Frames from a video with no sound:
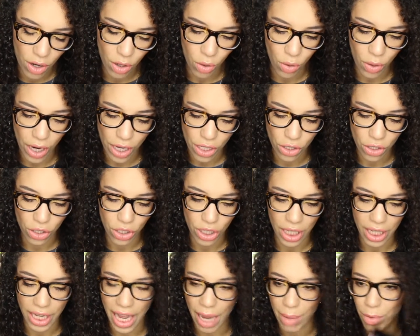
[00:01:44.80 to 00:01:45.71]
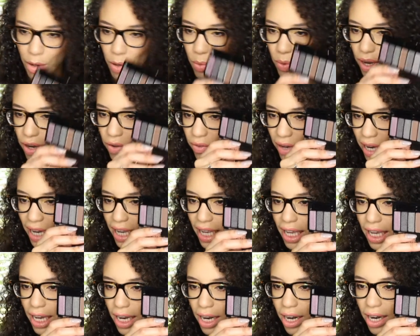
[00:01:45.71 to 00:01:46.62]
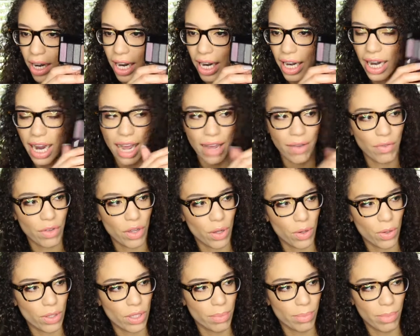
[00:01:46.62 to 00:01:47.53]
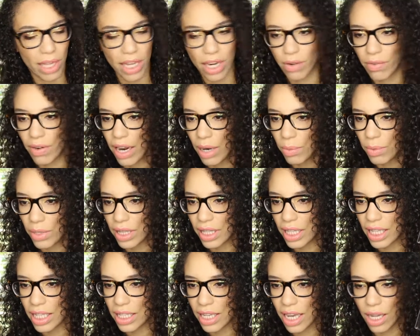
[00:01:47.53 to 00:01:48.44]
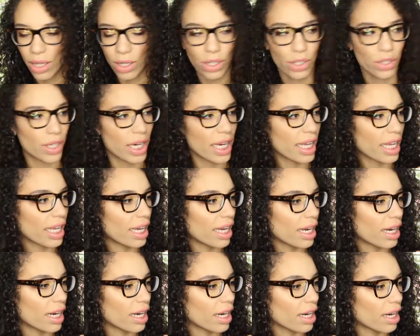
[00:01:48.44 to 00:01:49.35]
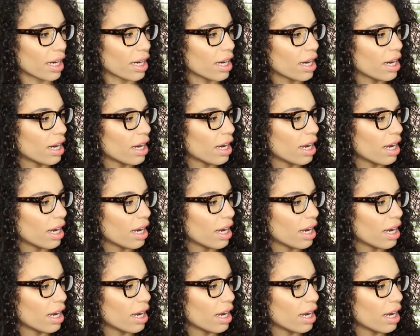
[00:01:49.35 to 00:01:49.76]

Grunge Glamour one right here, and I've played around with these colors right here.